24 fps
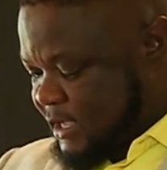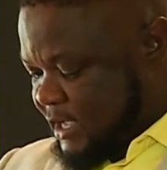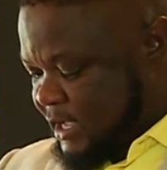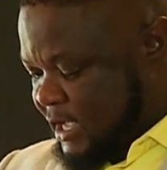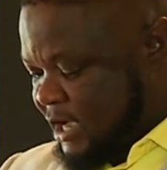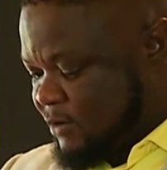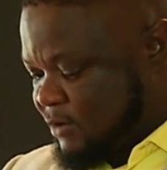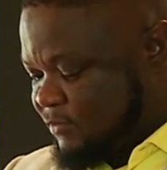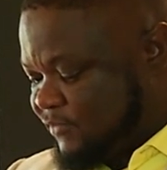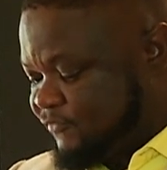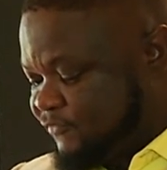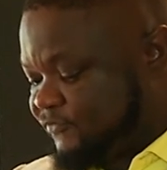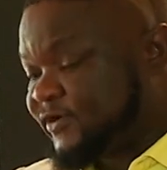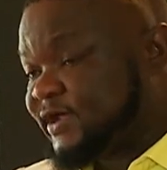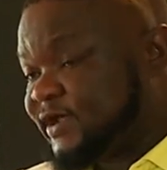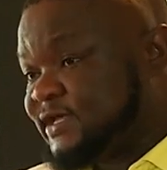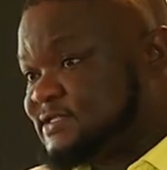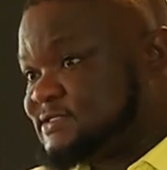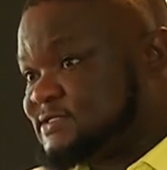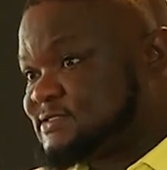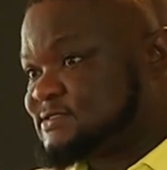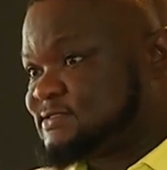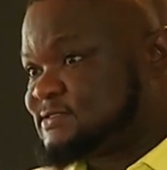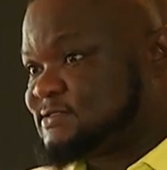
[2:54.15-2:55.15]
our
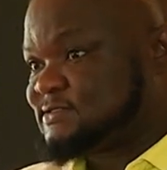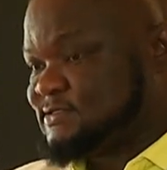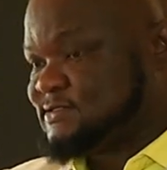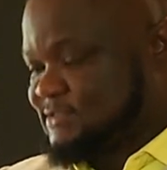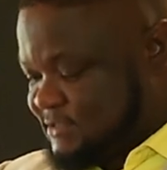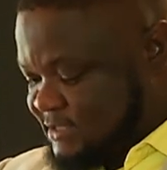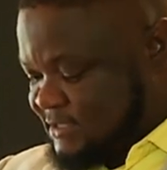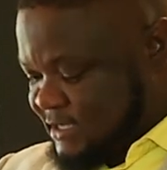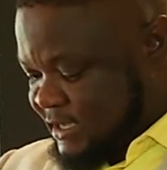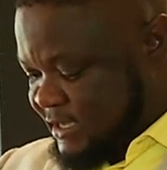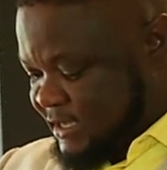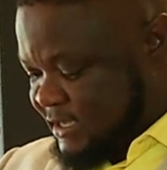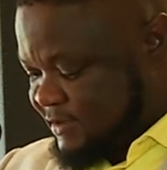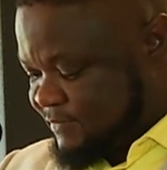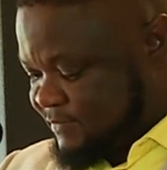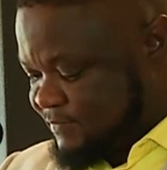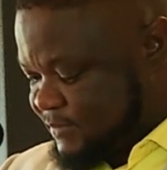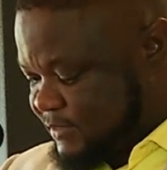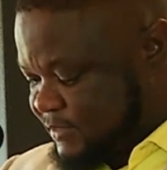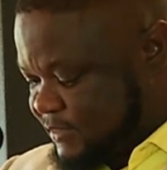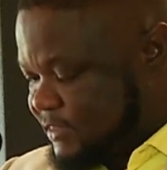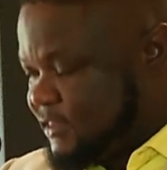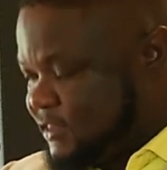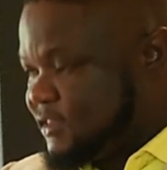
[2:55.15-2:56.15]
friends here
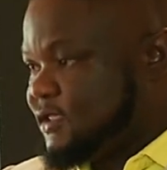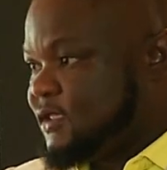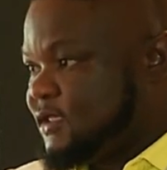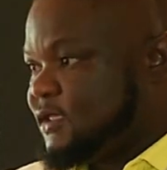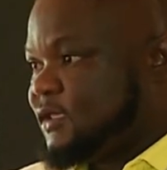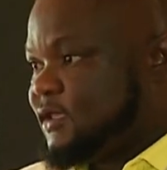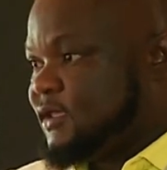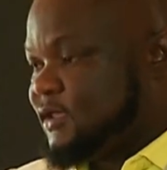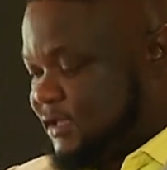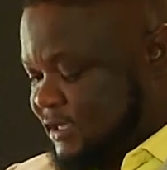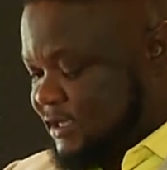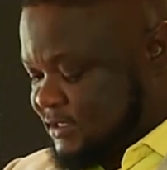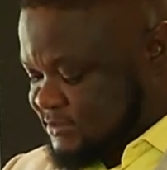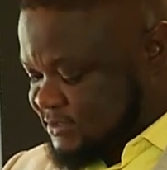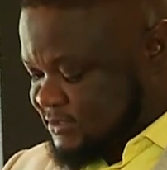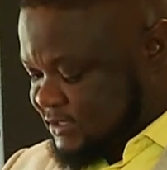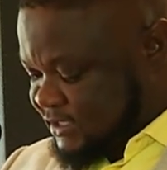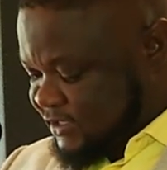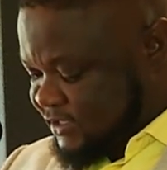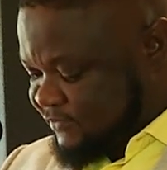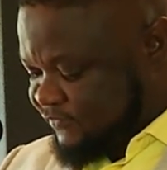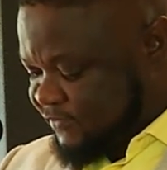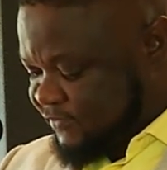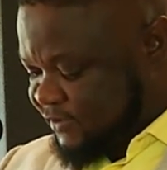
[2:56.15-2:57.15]
in
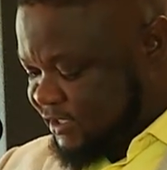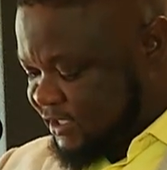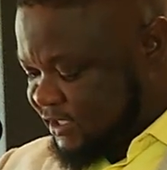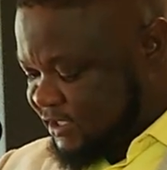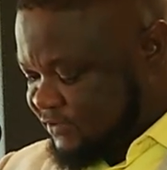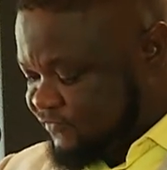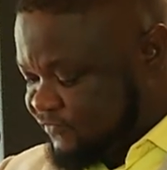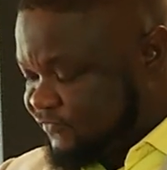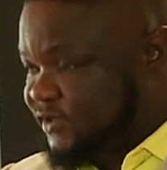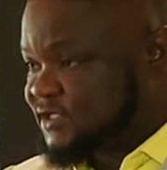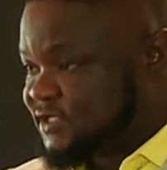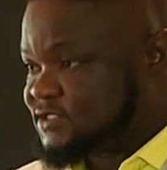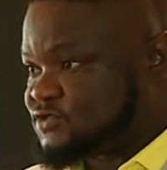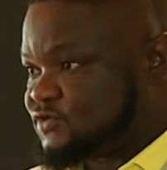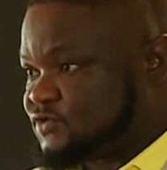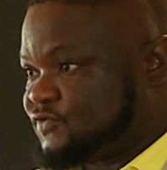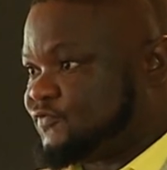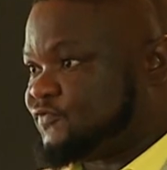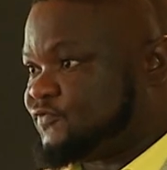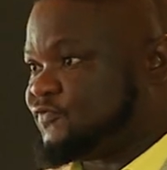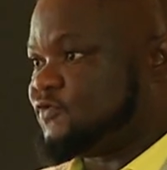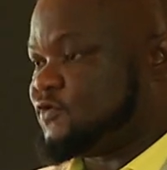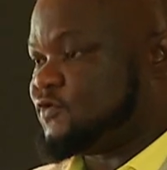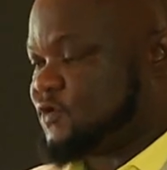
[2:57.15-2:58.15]
South Africa, the friends of
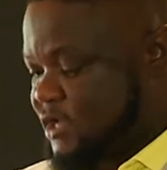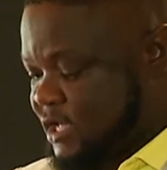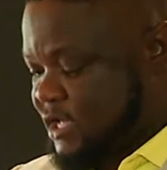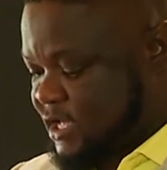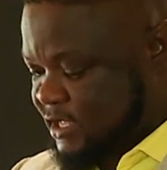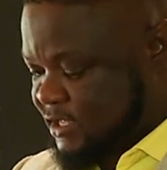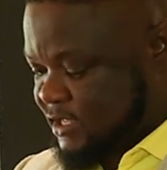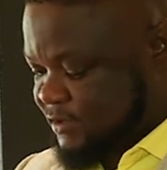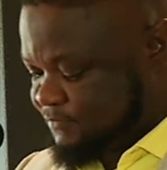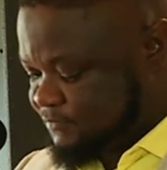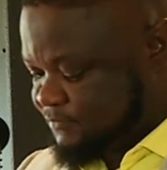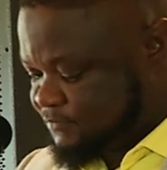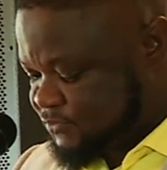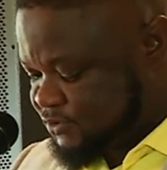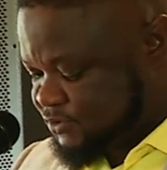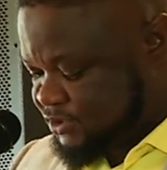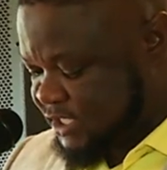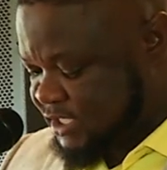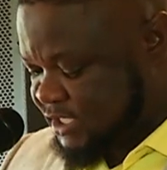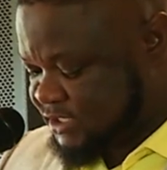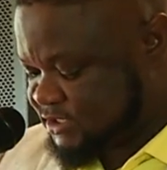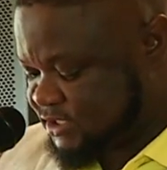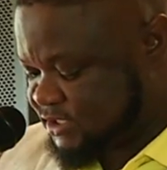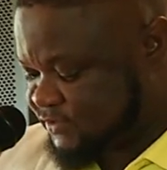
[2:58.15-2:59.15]

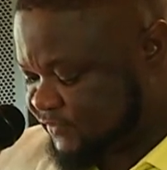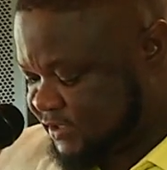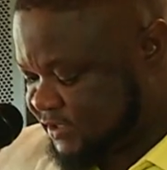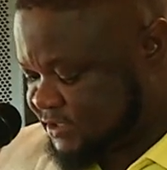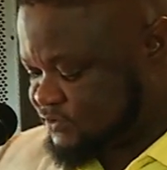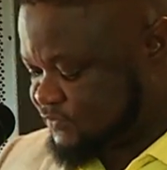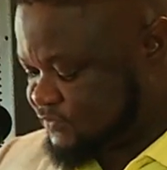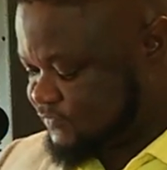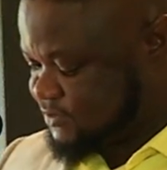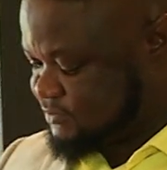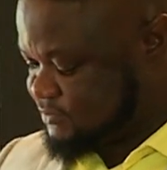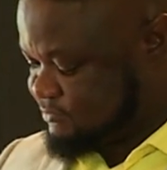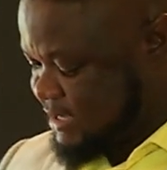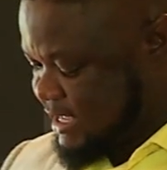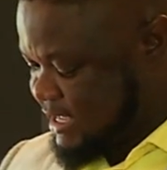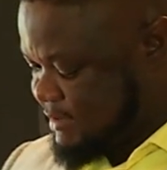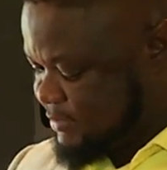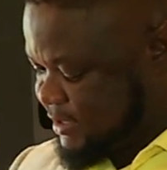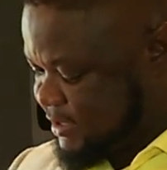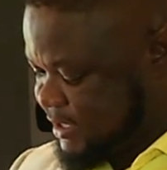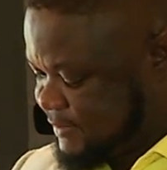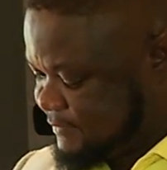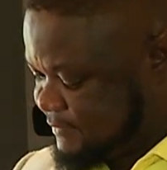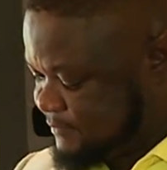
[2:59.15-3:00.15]
Change, the friends of
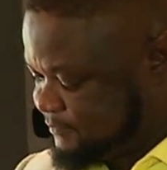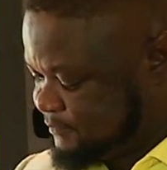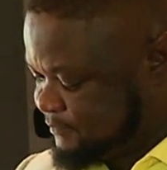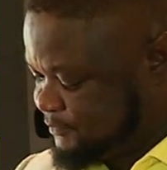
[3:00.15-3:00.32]
Zimbabwe,